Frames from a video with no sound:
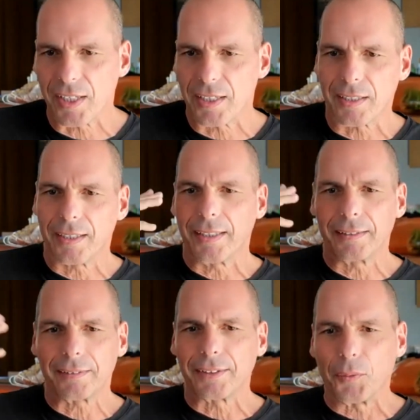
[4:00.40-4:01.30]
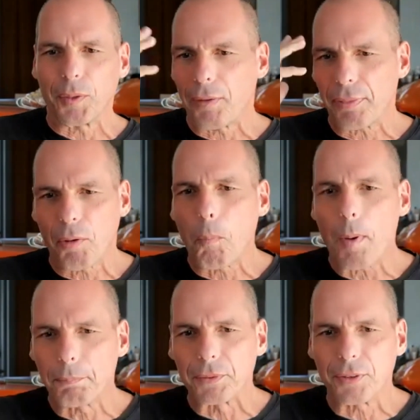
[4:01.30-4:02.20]
They are, the
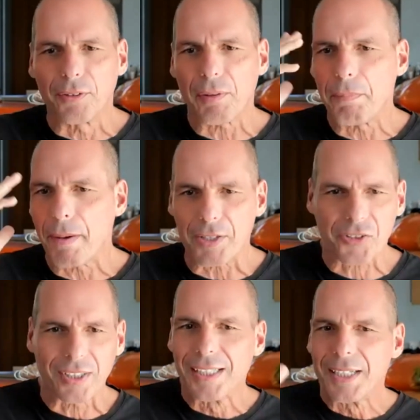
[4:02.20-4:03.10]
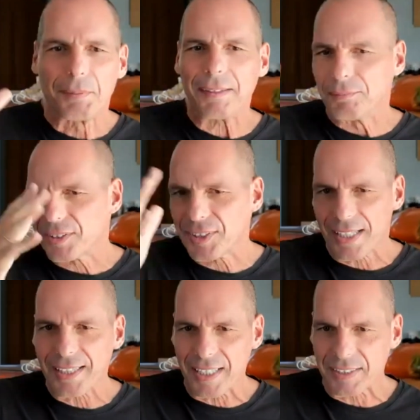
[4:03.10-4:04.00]
weapon of the past. But
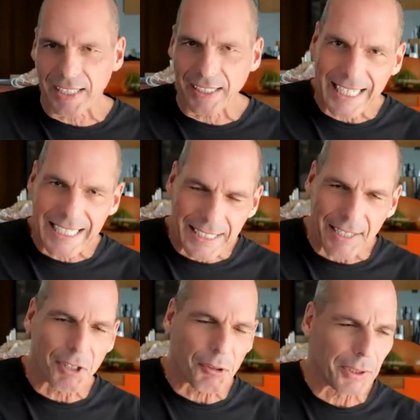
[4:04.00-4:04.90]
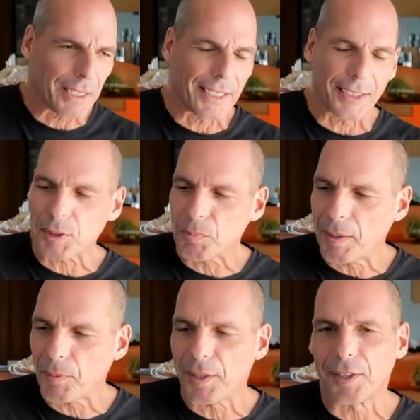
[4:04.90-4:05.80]
set this aside. It's never a good idea to
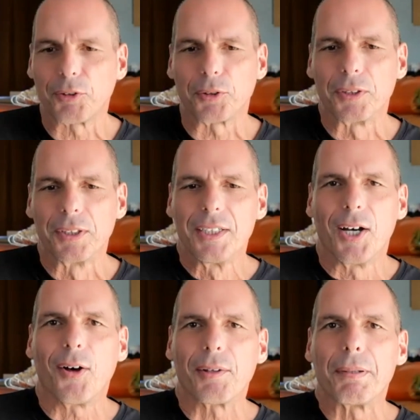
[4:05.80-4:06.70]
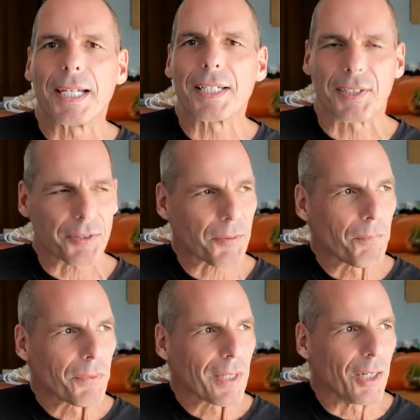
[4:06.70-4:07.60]
explain why they do on the basis
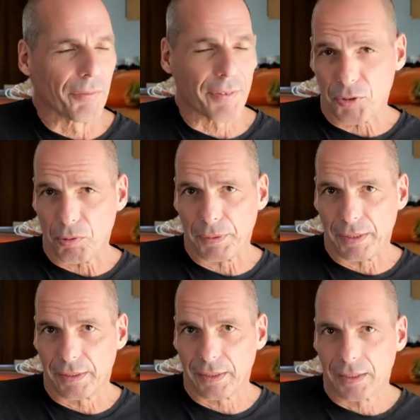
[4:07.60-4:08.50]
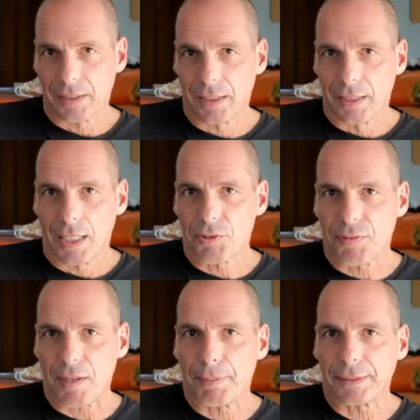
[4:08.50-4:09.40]
of their stupidity. It's
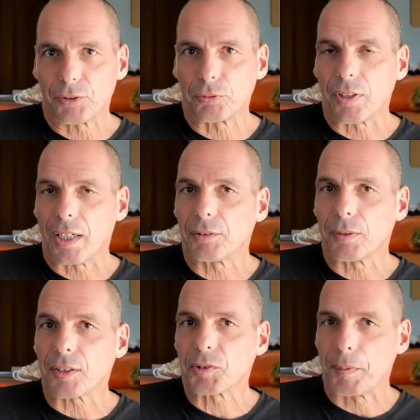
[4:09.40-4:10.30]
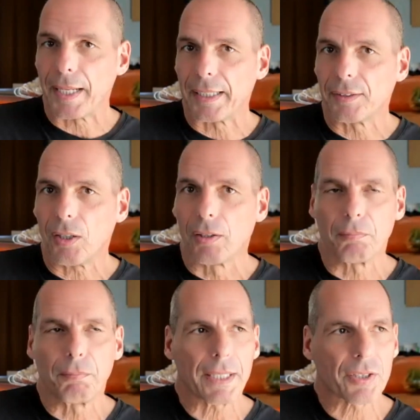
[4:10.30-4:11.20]
far better to try to explain it on the
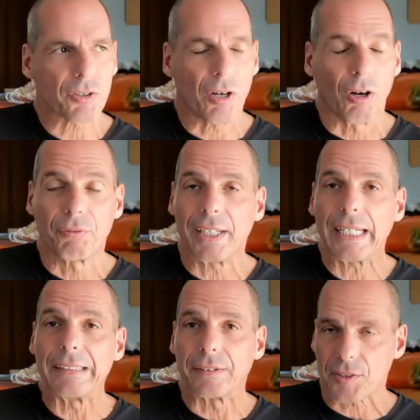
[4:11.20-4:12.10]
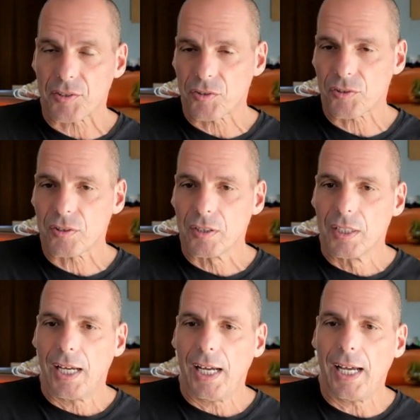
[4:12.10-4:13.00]
basis of their interests
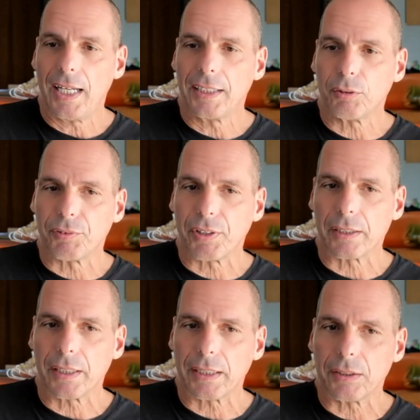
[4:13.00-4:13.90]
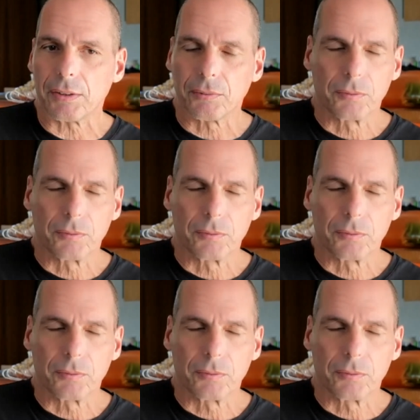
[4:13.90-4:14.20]
and of their greed